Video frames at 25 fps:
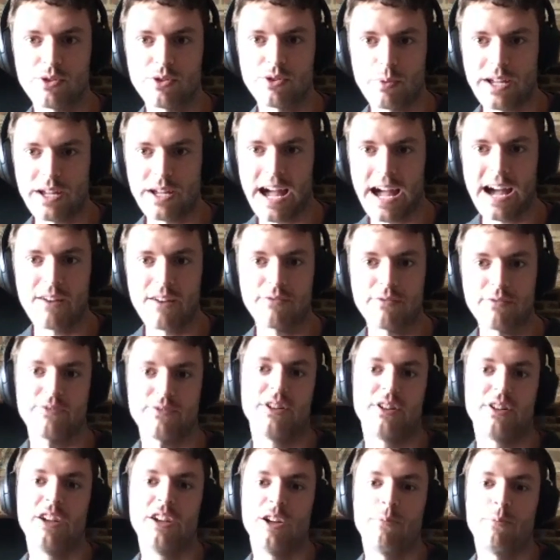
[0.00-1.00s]
We have
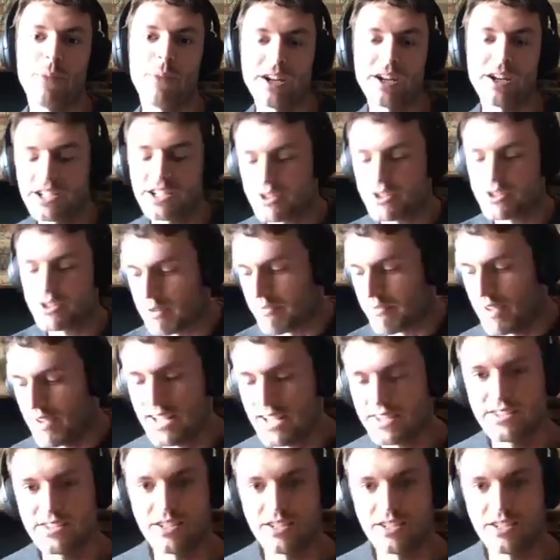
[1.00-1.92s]
money to invest.